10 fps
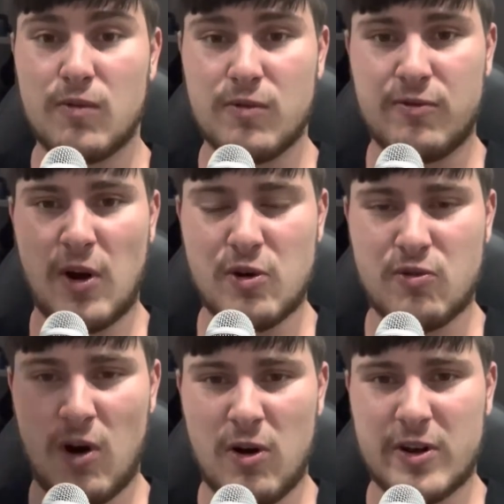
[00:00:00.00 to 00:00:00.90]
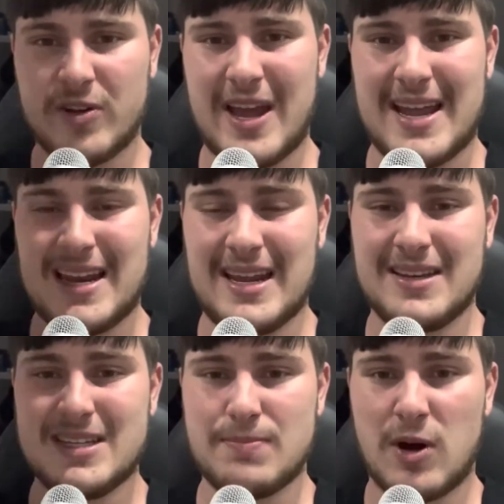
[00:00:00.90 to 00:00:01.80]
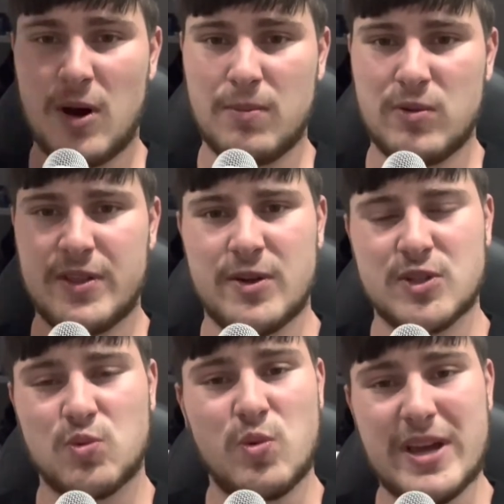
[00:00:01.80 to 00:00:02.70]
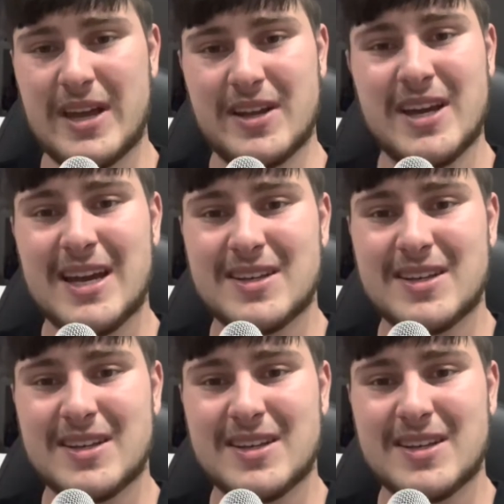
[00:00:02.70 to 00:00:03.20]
folk rock and indie pop with those weird